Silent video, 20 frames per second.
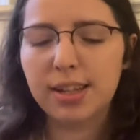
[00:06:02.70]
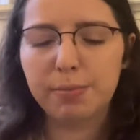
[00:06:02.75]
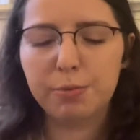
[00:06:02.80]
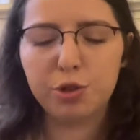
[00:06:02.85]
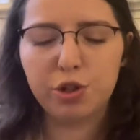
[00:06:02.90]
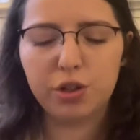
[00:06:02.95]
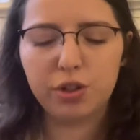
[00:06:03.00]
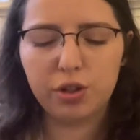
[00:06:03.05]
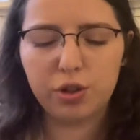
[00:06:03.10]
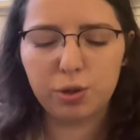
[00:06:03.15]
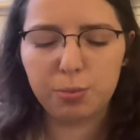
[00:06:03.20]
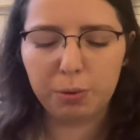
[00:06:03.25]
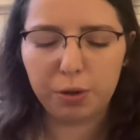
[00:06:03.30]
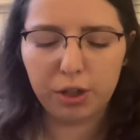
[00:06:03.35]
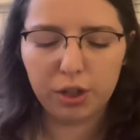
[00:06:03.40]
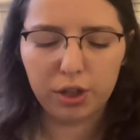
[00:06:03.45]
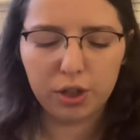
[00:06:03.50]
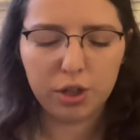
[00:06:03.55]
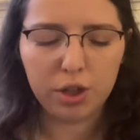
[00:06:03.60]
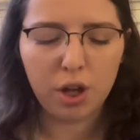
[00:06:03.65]
sure there's
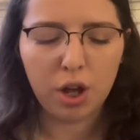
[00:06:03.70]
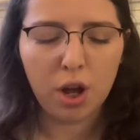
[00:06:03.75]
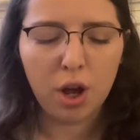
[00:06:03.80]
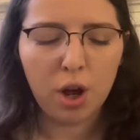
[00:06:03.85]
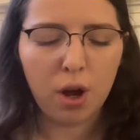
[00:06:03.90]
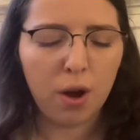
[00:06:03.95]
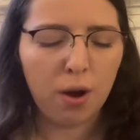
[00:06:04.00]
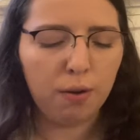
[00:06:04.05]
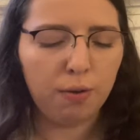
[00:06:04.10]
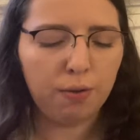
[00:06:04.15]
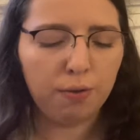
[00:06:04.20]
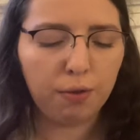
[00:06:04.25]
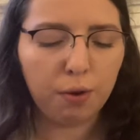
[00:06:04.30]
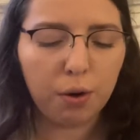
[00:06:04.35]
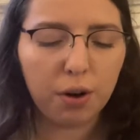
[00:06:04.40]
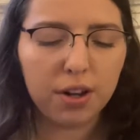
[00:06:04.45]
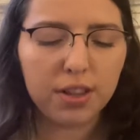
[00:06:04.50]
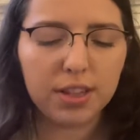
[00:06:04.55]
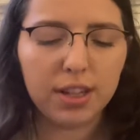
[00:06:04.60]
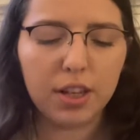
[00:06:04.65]
spoilers
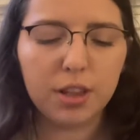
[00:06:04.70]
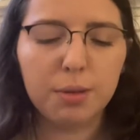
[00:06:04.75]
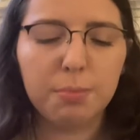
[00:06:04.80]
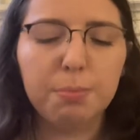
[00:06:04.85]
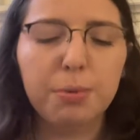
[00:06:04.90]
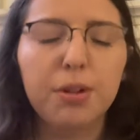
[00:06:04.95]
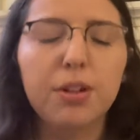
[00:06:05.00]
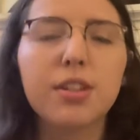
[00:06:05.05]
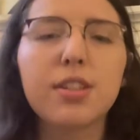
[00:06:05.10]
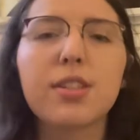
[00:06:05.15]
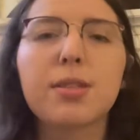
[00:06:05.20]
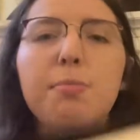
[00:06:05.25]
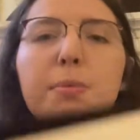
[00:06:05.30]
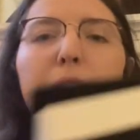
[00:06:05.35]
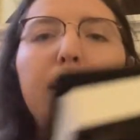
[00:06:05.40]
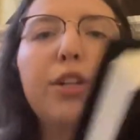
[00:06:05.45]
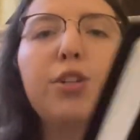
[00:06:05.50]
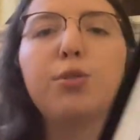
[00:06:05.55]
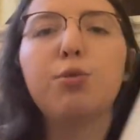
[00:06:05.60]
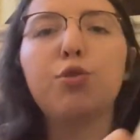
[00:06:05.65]
for the other books, but
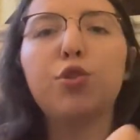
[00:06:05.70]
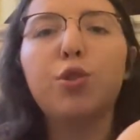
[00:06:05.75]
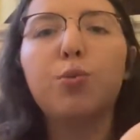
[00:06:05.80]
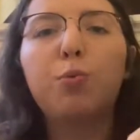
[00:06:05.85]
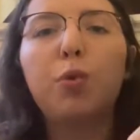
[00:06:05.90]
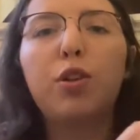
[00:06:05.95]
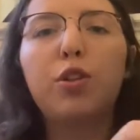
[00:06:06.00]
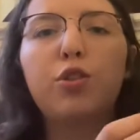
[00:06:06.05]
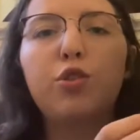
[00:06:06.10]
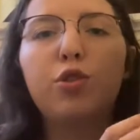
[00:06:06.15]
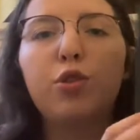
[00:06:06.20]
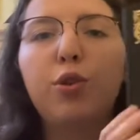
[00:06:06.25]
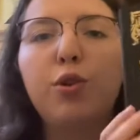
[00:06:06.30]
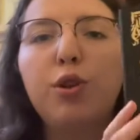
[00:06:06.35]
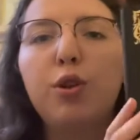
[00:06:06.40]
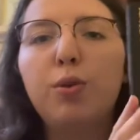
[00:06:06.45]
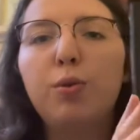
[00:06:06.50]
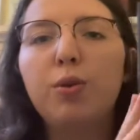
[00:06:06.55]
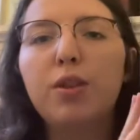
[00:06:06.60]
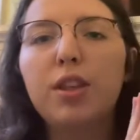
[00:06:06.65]
I do just want to show
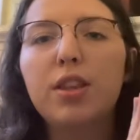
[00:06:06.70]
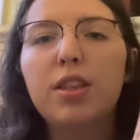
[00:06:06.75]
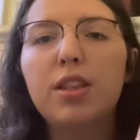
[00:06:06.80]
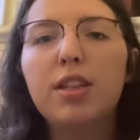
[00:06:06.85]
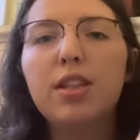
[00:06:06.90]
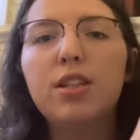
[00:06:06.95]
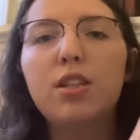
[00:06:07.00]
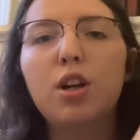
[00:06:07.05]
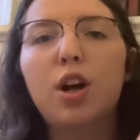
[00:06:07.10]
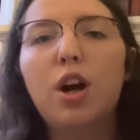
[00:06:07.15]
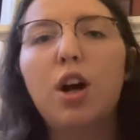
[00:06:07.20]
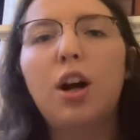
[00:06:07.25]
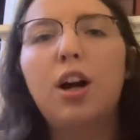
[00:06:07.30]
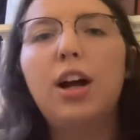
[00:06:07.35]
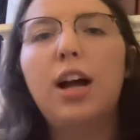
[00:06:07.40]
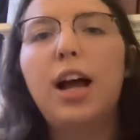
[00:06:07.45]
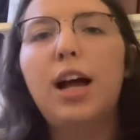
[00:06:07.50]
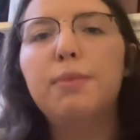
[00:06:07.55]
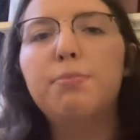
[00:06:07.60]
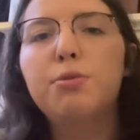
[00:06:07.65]
you that these
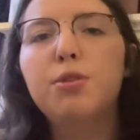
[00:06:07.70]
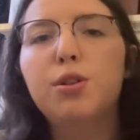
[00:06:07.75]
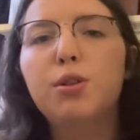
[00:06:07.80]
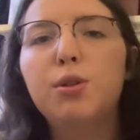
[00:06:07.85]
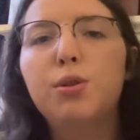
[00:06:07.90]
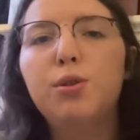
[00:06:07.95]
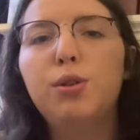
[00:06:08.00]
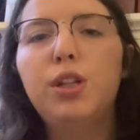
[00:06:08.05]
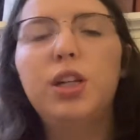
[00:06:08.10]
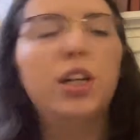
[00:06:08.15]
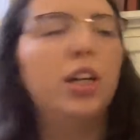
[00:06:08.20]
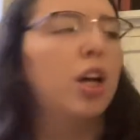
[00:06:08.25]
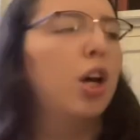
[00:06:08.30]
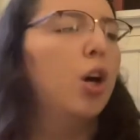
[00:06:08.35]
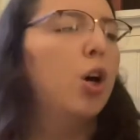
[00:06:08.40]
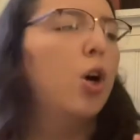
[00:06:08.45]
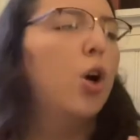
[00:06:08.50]
are absolutely